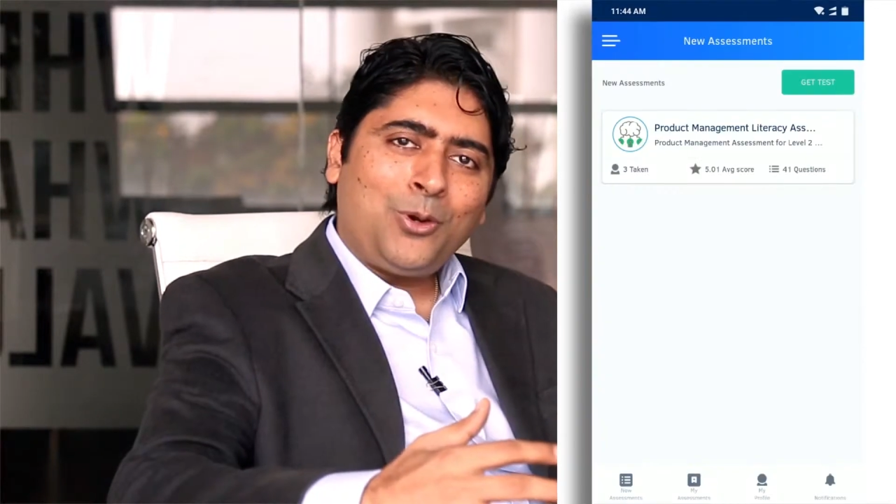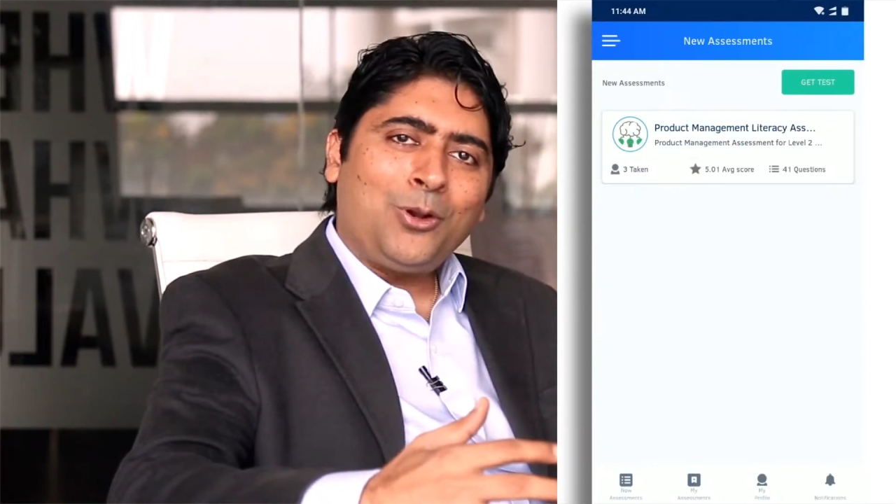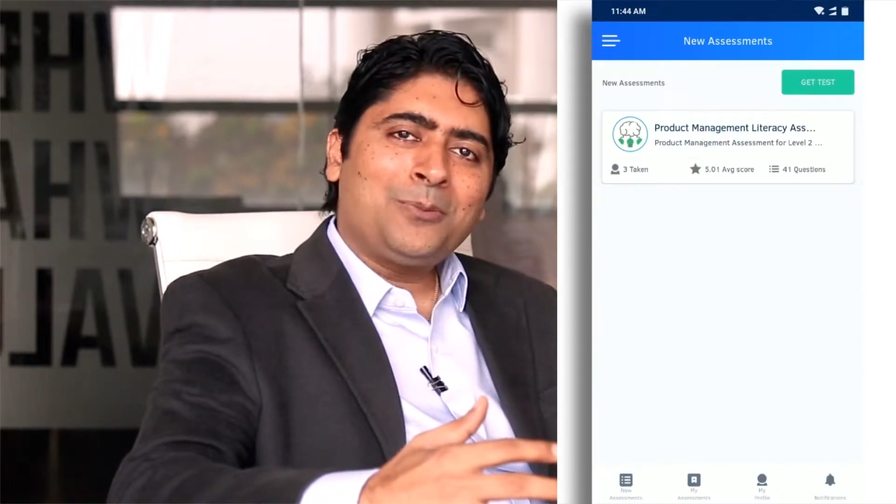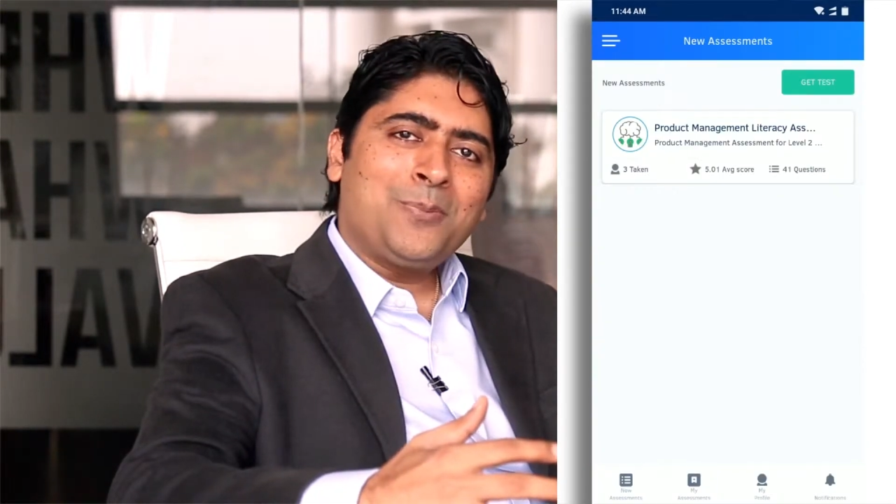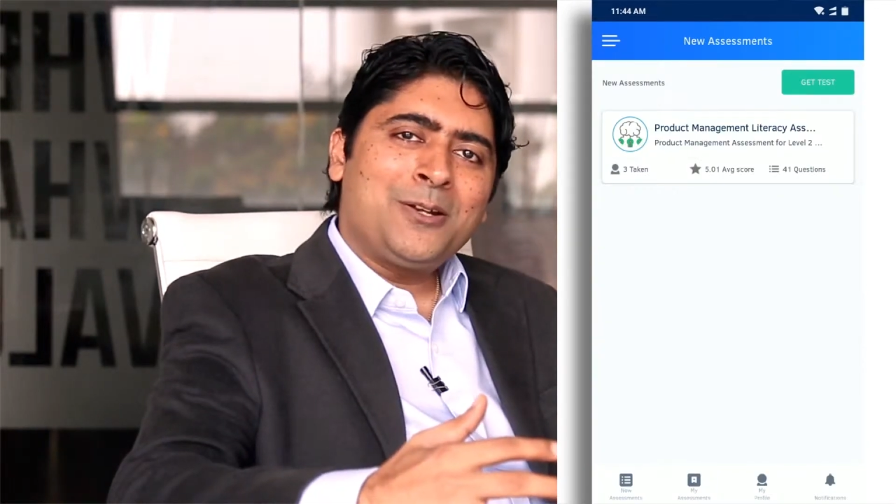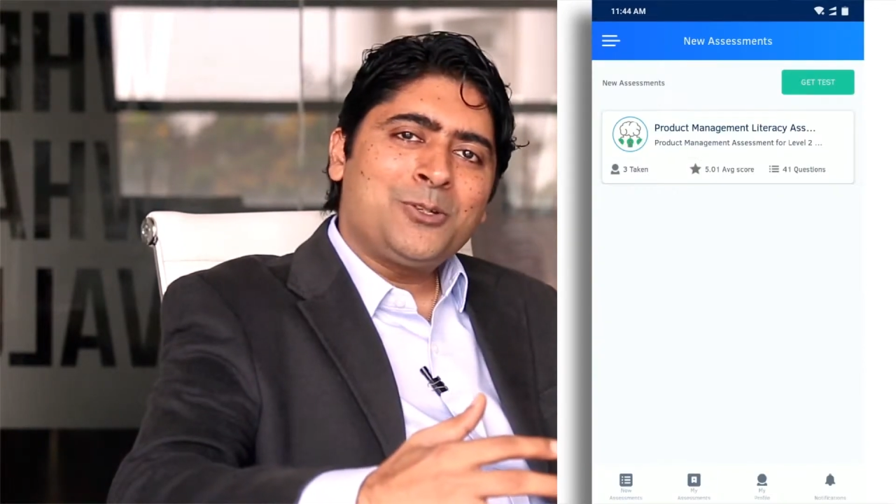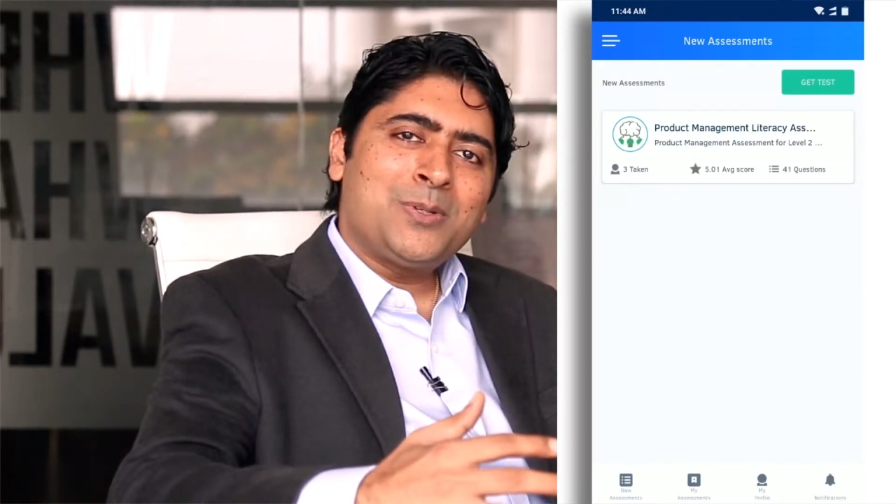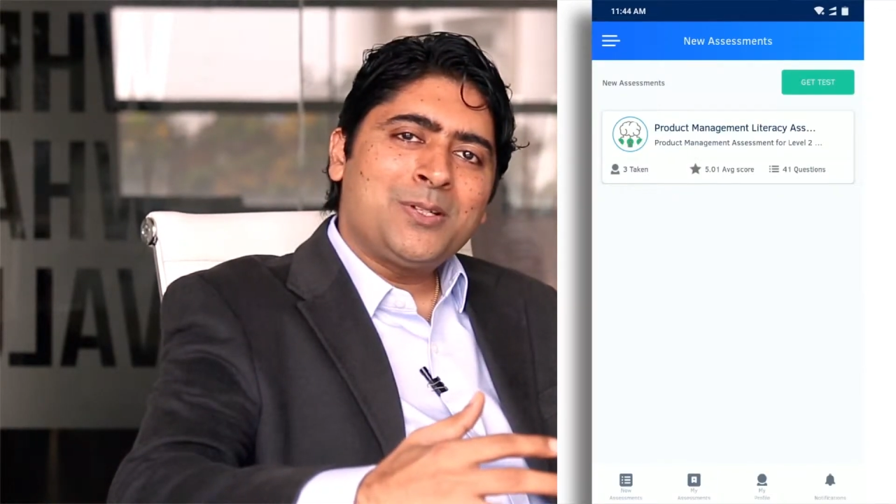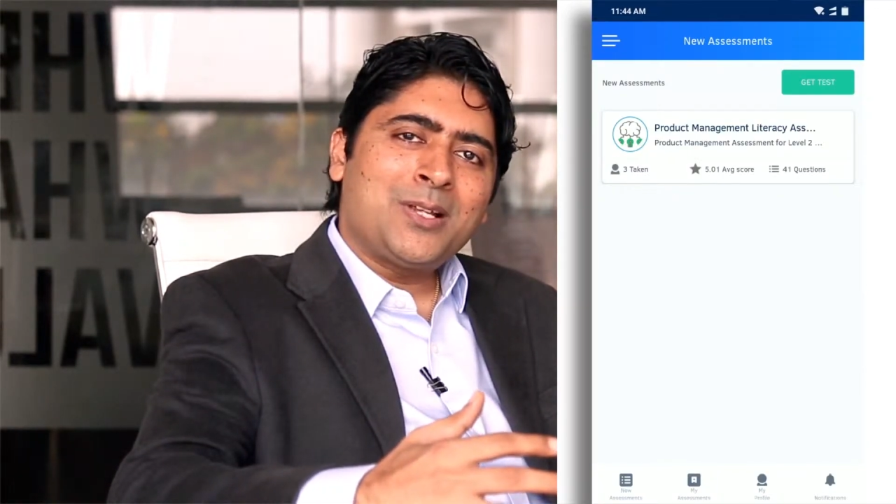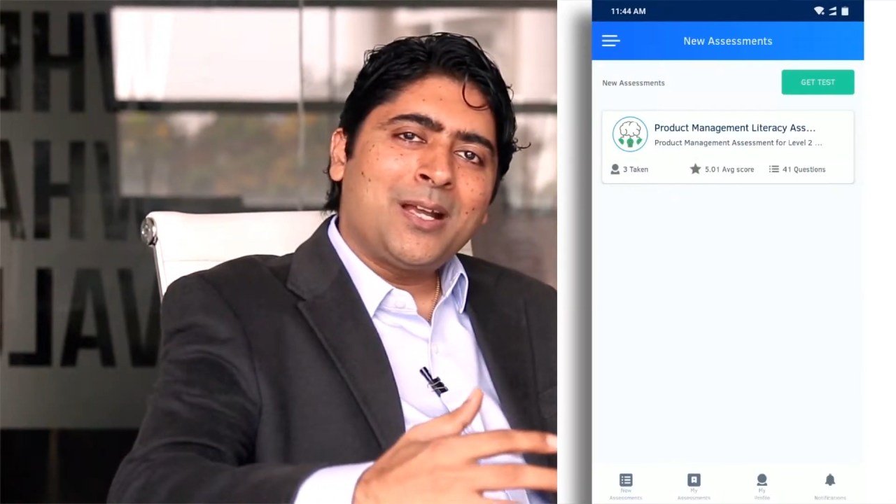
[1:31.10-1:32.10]
product
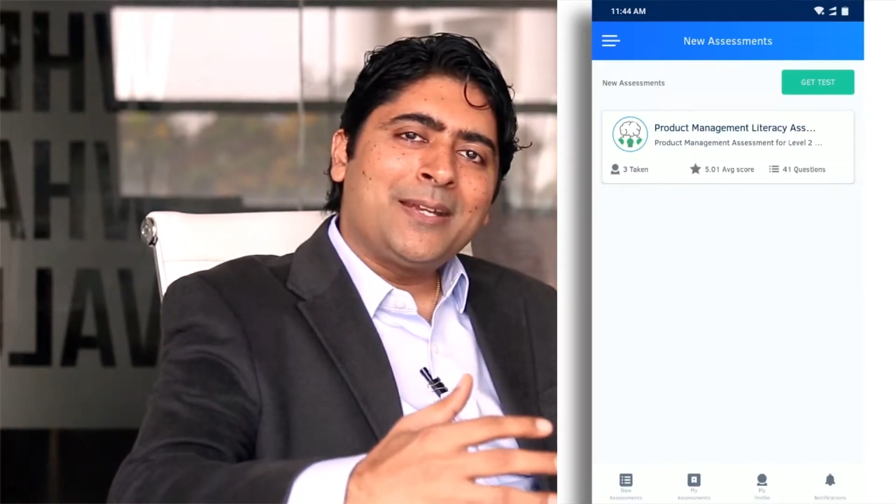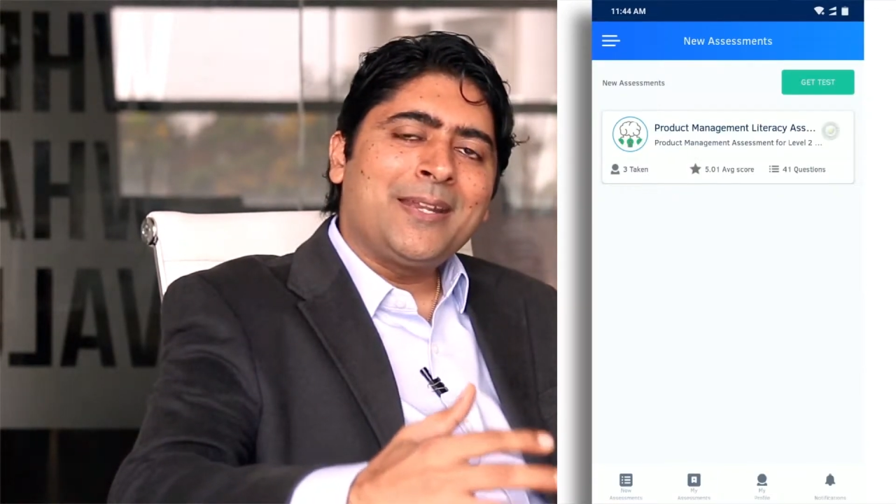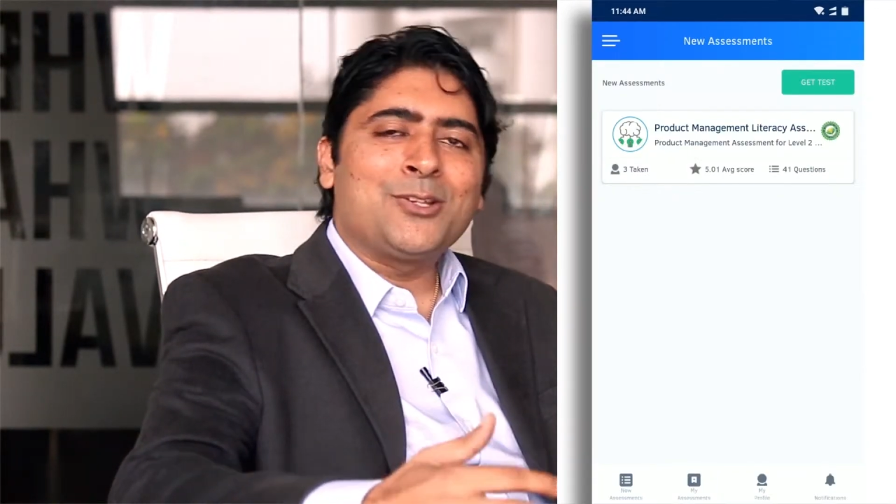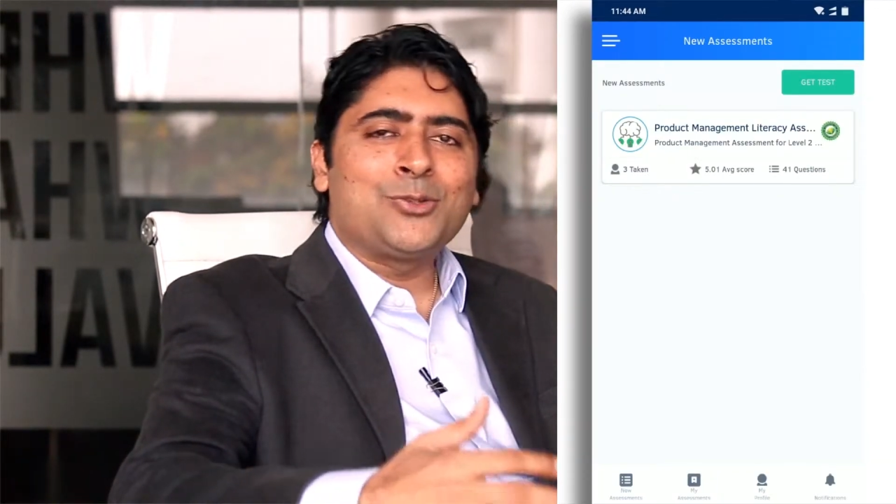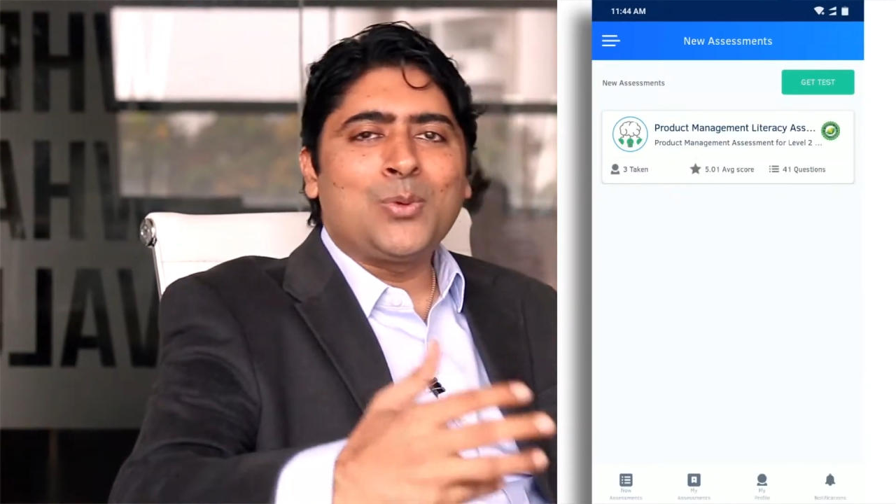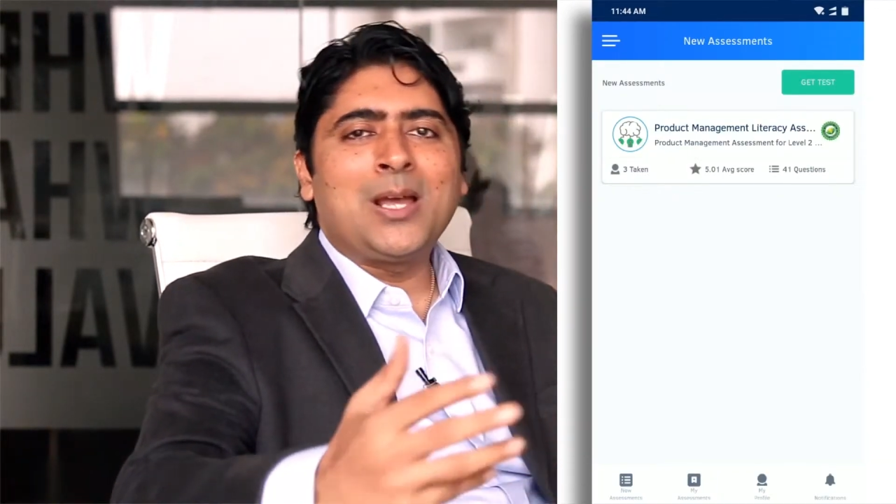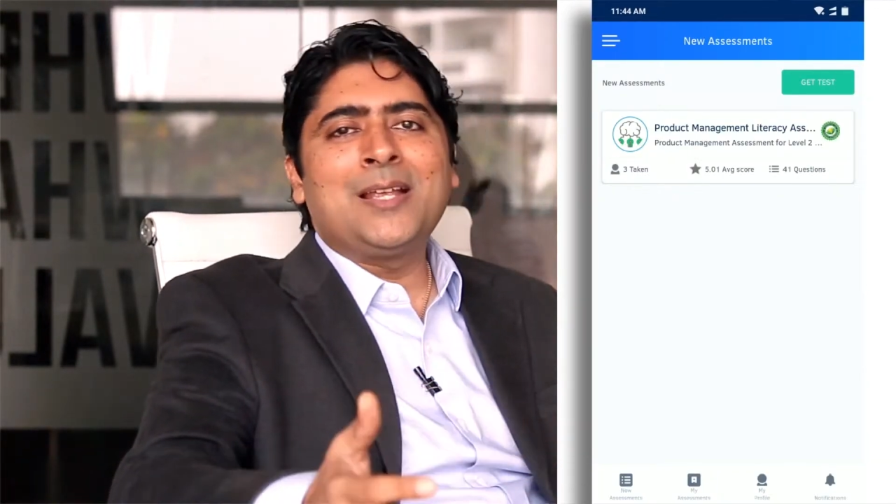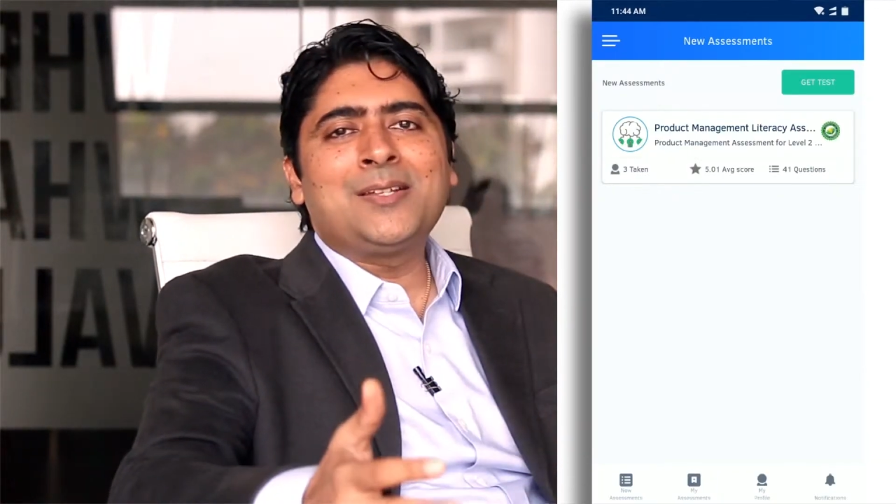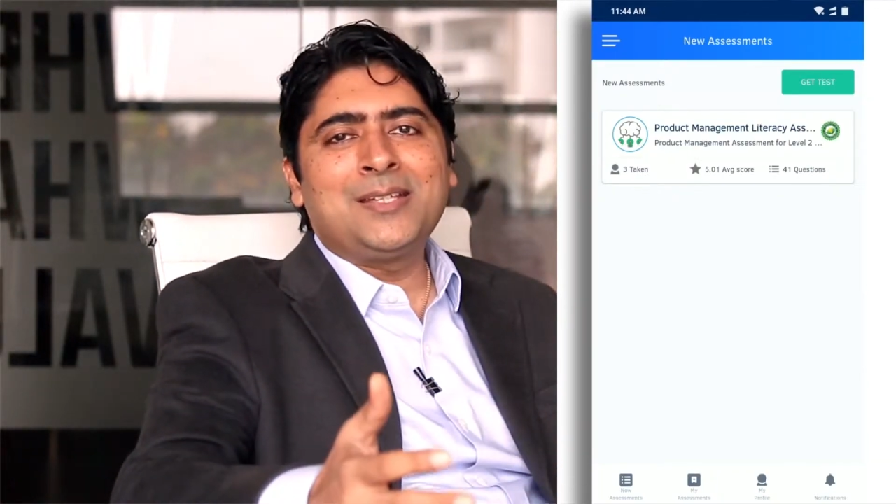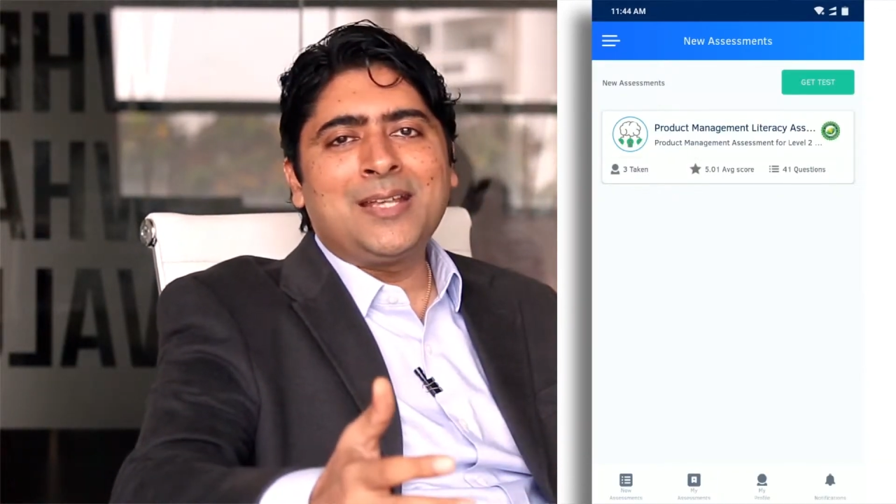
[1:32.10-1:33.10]
management side as well
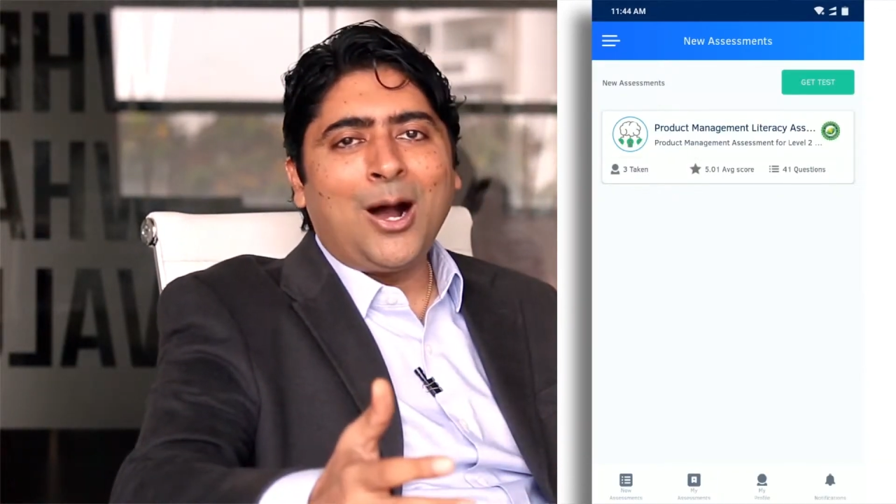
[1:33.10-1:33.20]
as the